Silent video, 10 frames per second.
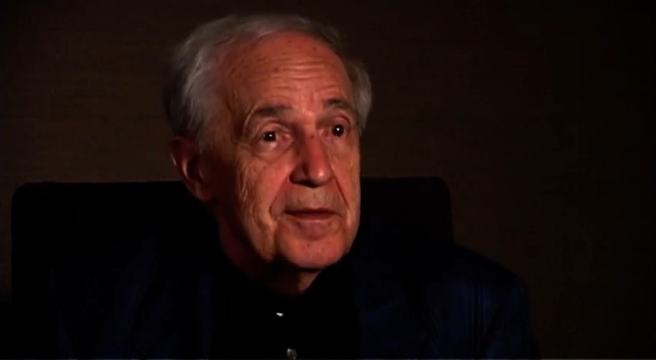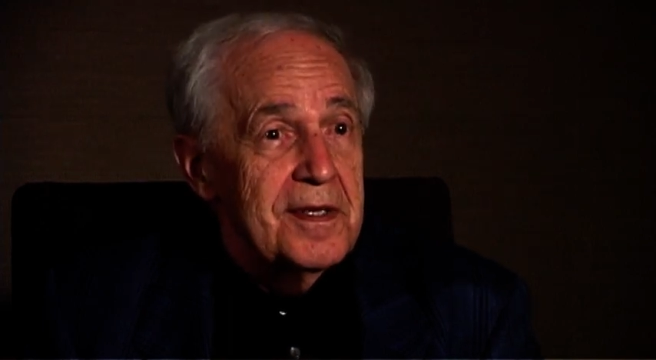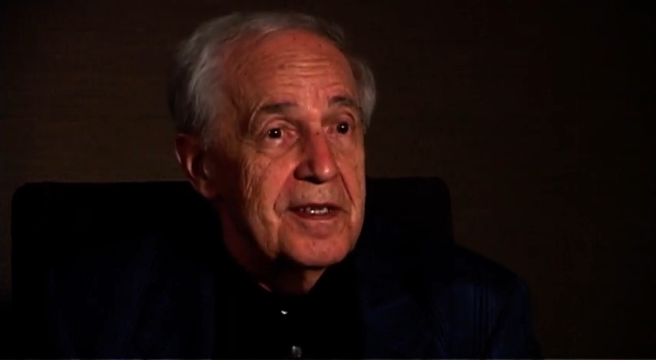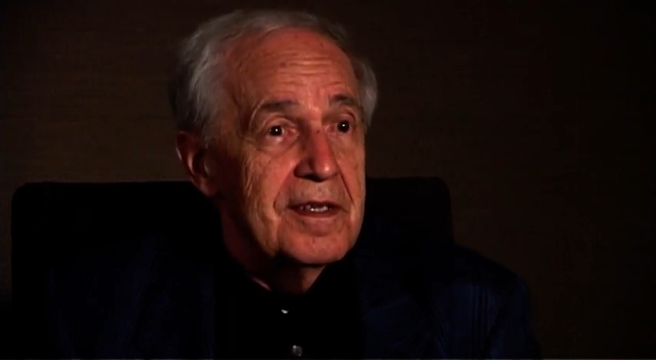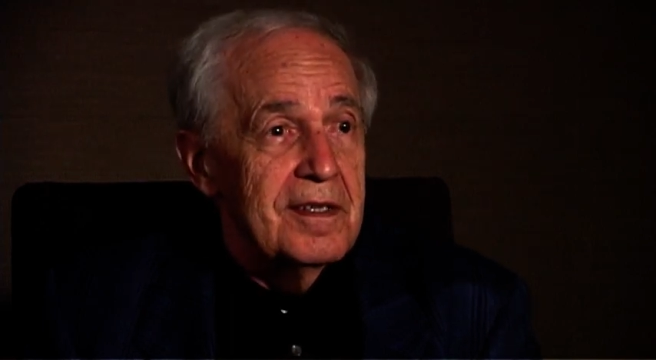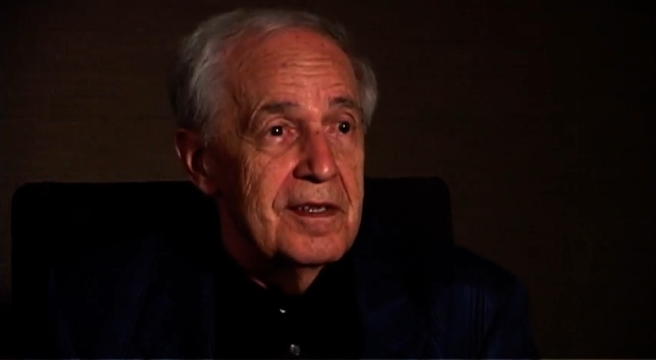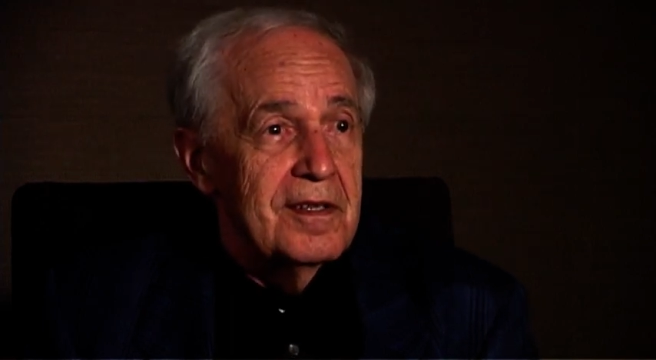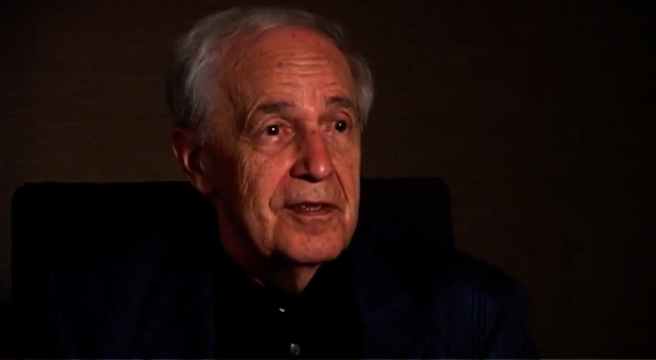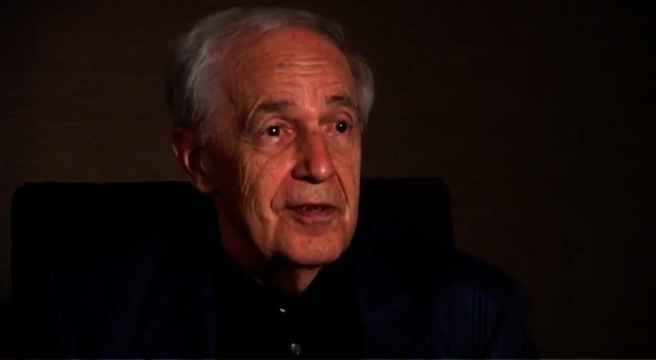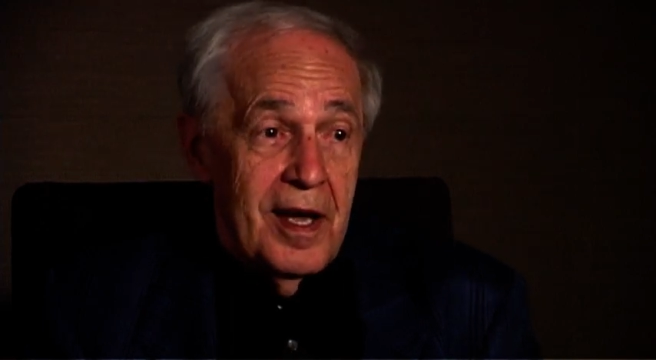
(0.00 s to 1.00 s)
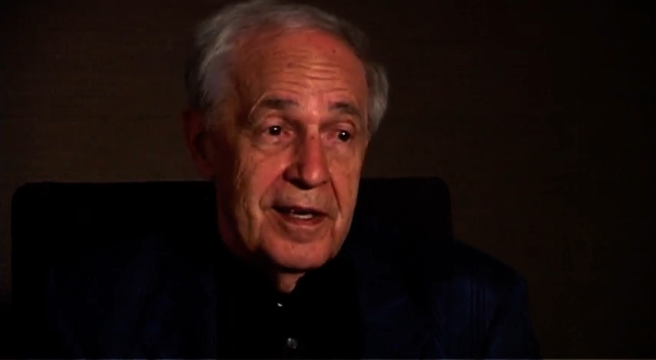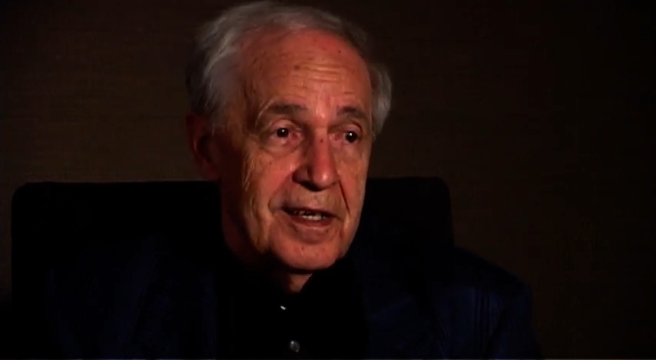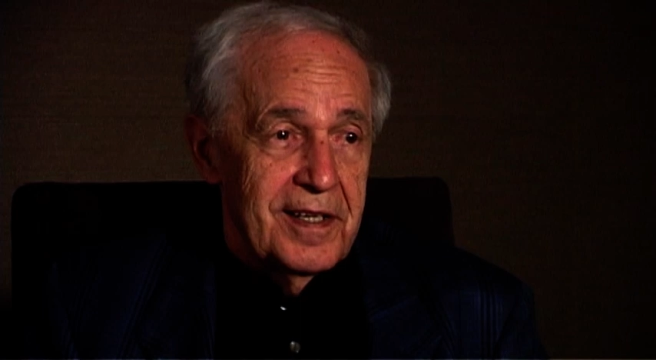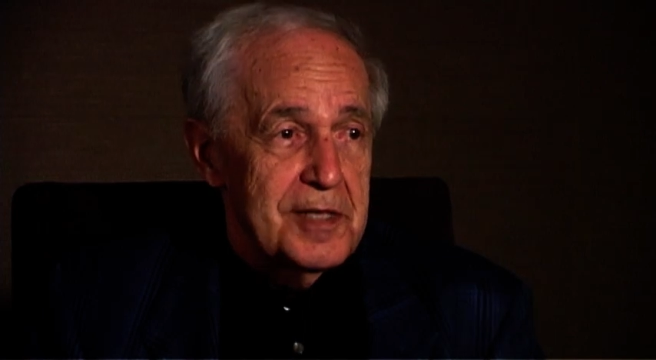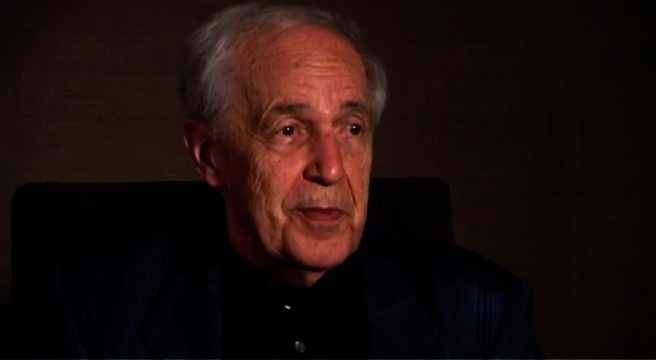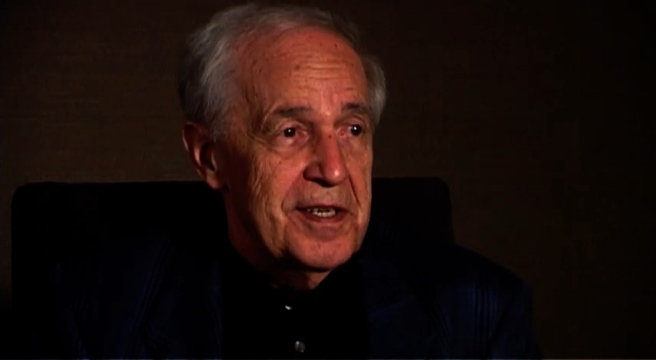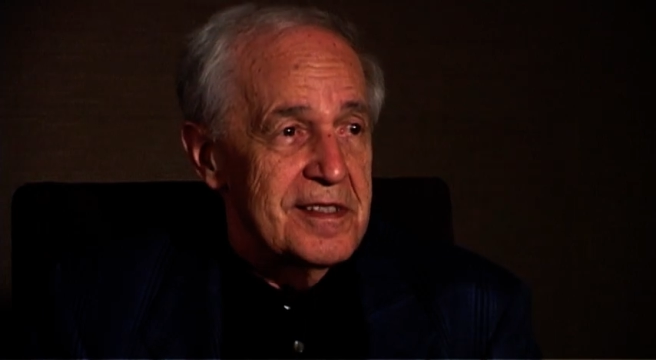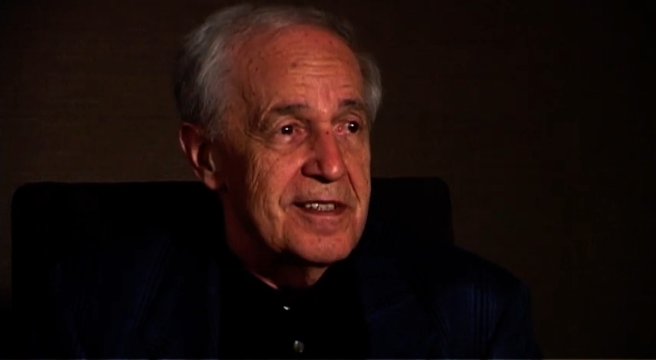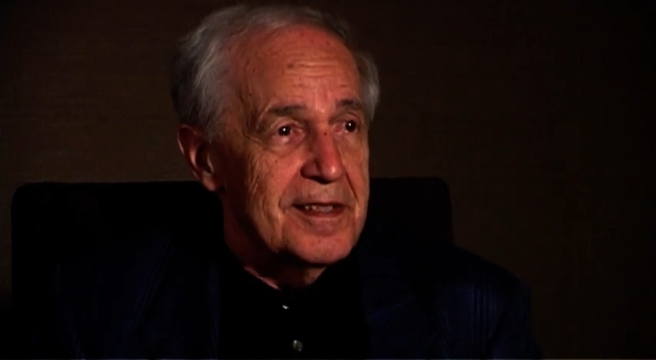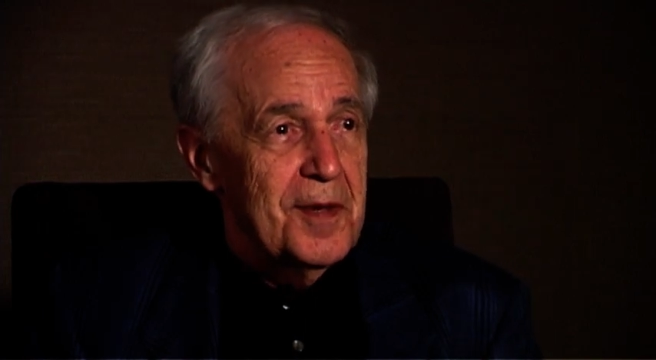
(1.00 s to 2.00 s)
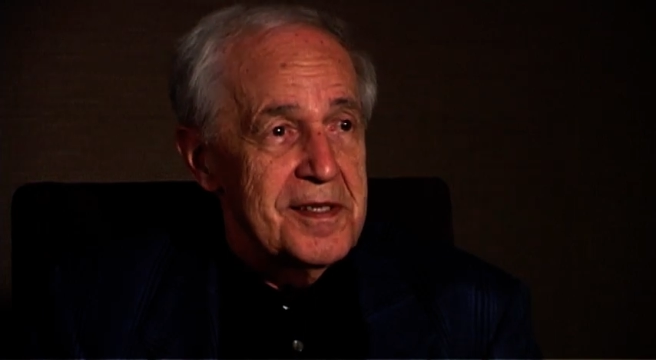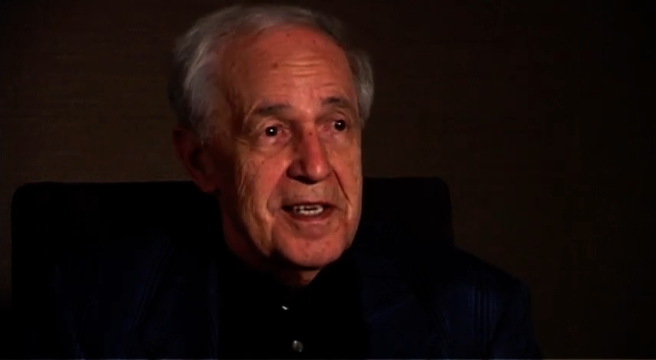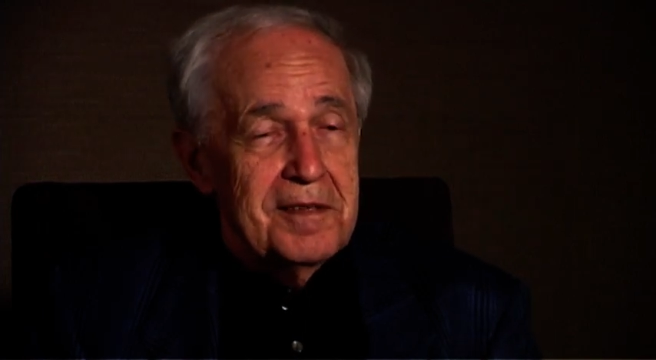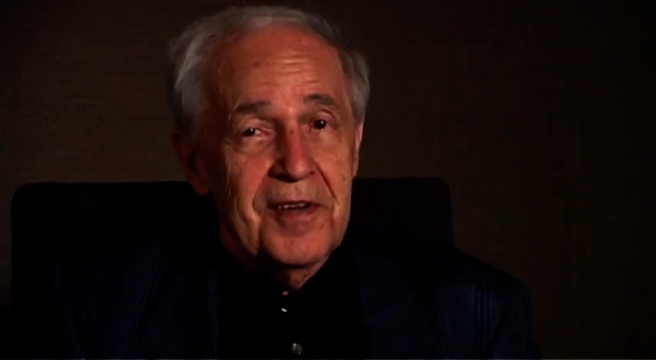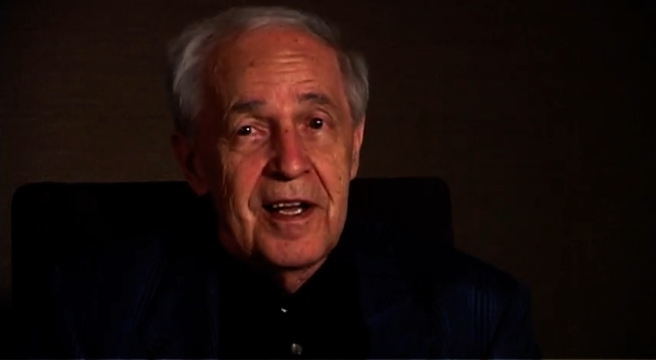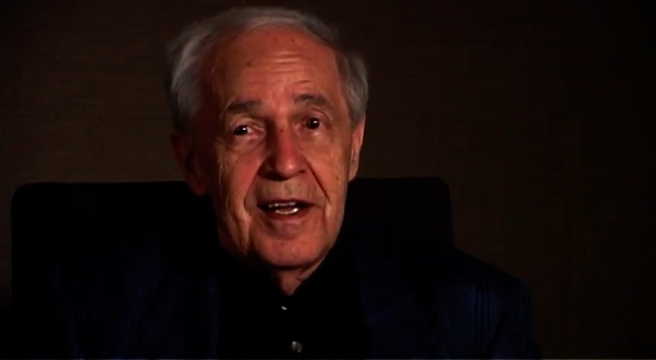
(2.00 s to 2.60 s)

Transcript: I mean, I can experience that myself.